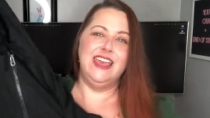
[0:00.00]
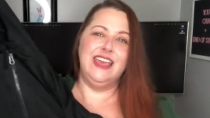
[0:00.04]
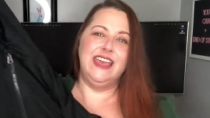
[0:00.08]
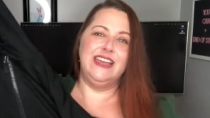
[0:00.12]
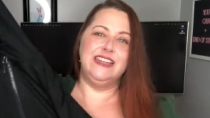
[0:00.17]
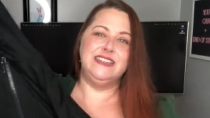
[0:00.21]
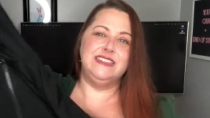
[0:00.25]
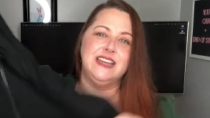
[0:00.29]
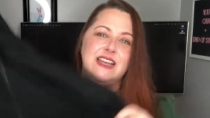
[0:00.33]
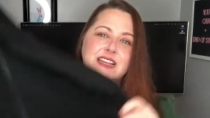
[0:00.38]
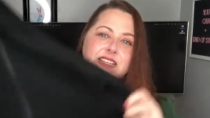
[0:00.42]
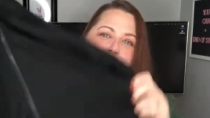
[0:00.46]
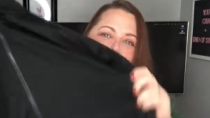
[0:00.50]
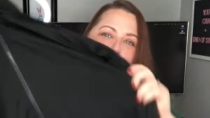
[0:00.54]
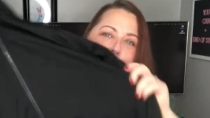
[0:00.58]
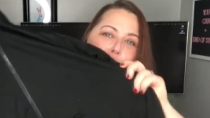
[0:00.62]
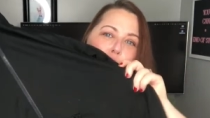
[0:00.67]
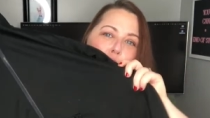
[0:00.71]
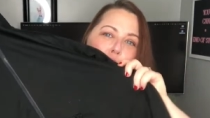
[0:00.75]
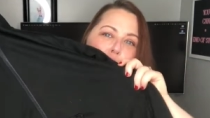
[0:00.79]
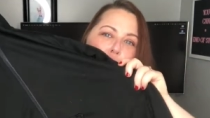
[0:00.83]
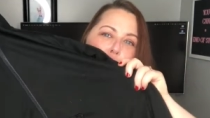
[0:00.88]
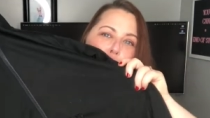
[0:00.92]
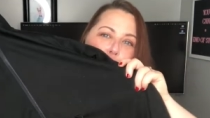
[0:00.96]
it does
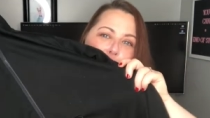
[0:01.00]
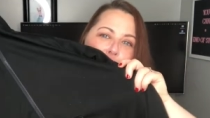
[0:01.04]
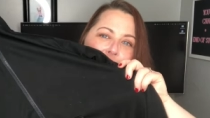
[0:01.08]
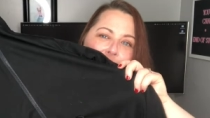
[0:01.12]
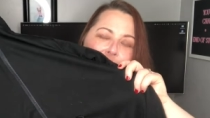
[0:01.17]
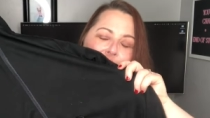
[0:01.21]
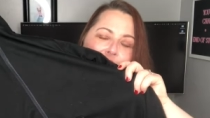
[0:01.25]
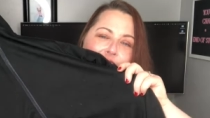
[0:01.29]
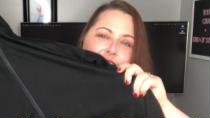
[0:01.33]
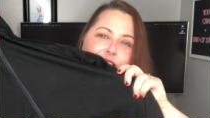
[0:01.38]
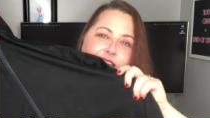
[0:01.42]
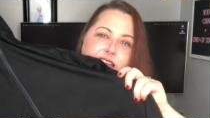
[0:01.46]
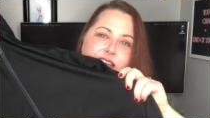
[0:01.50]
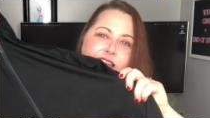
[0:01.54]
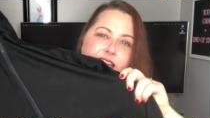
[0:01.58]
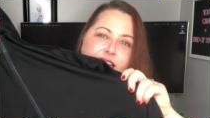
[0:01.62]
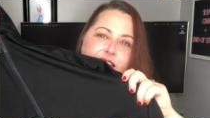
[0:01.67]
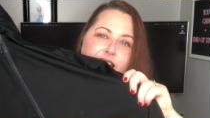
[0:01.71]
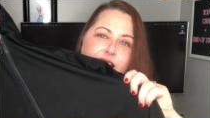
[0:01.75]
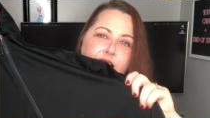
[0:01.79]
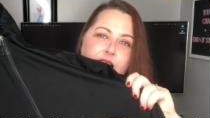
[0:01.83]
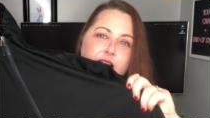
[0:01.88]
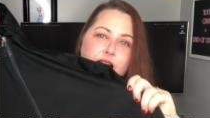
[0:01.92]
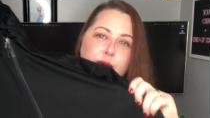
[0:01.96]
move quickly
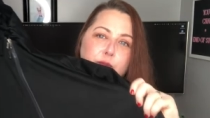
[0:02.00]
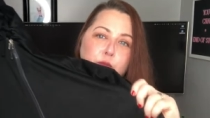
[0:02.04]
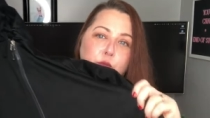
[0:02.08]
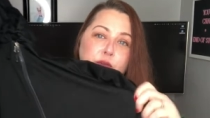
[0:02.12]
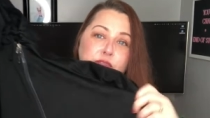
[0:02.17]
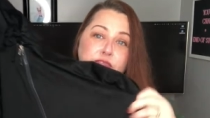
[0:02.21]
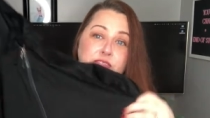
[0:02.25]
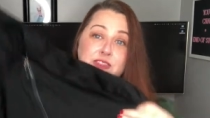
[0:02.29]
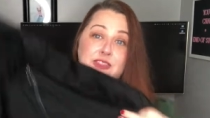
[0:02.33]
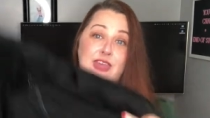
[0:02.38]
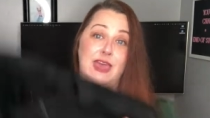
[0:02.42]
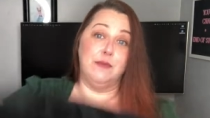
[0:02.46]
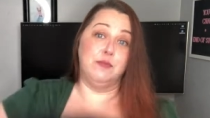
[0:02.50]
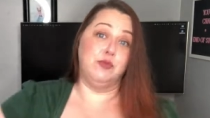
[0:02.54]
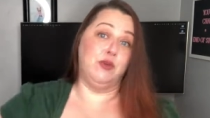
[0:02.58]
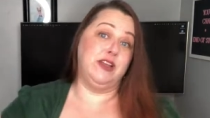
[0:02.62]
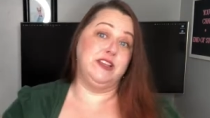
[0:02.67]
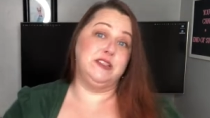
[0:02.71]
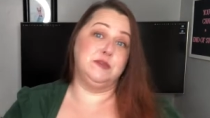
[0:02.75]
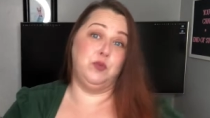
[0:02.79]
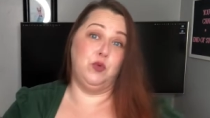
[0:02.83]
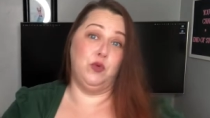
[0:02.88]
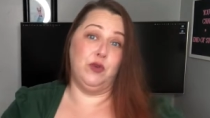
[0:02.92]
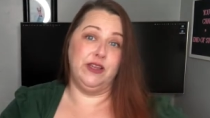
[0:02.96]
within that
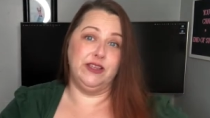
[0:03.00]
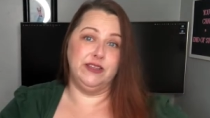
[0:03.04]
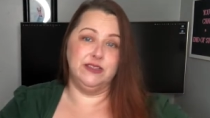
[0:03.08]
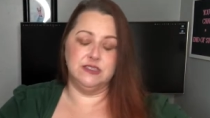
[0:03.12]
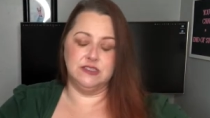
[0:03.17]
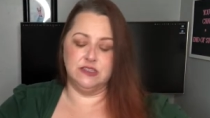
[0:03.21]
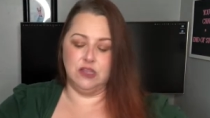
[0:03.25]
price point.